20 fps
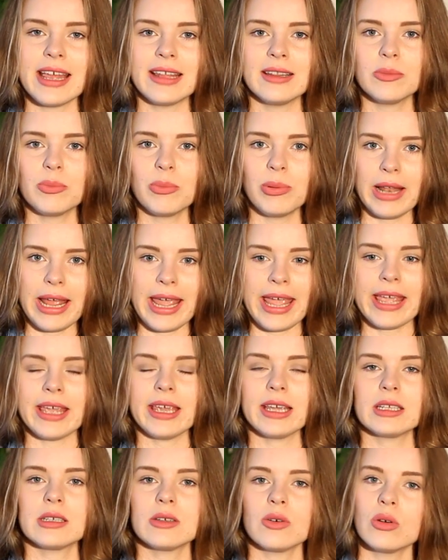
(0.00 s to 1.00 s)
and play
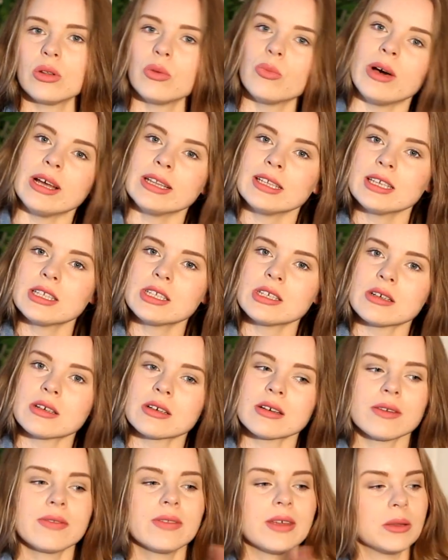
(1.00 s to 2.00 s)
it on one
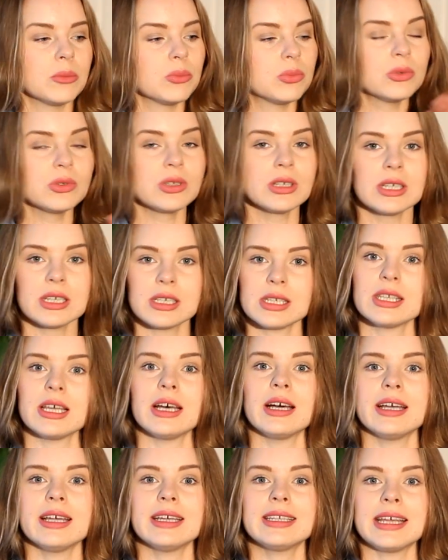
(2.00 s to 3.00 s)
guitar, then put it
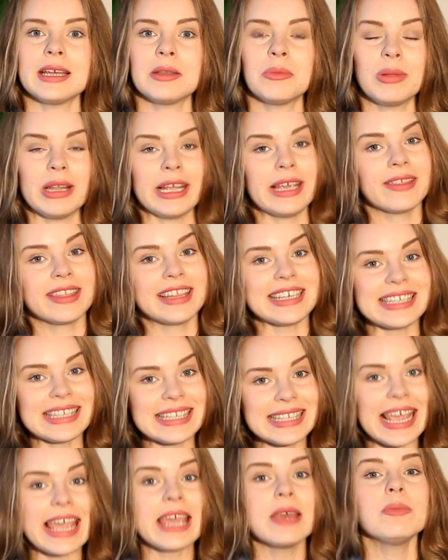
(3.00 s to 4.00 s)
aside and play the
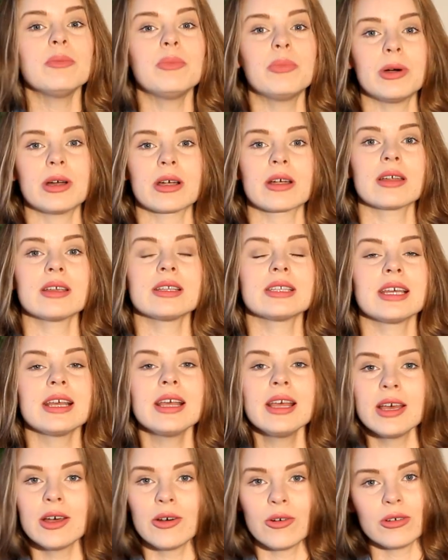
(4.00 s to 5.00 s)
same part
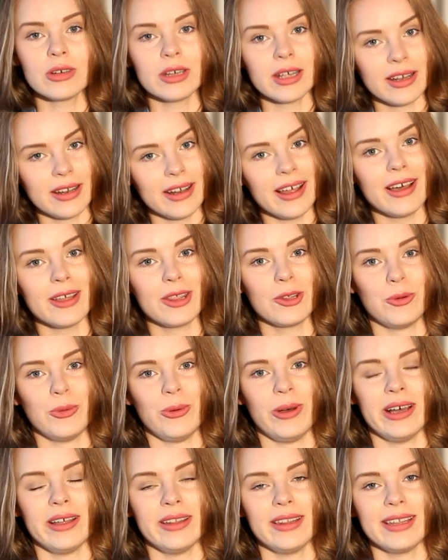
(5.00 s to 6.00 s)
on another
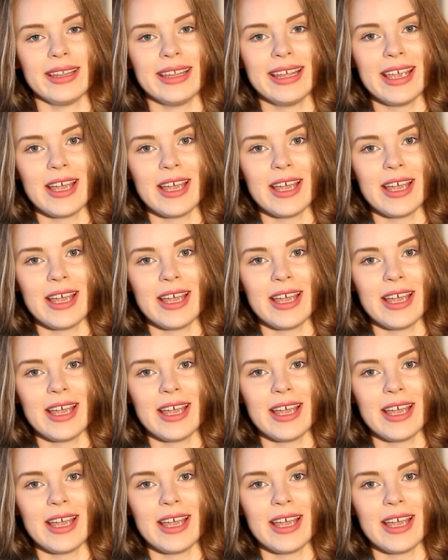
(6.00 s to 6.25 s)
one.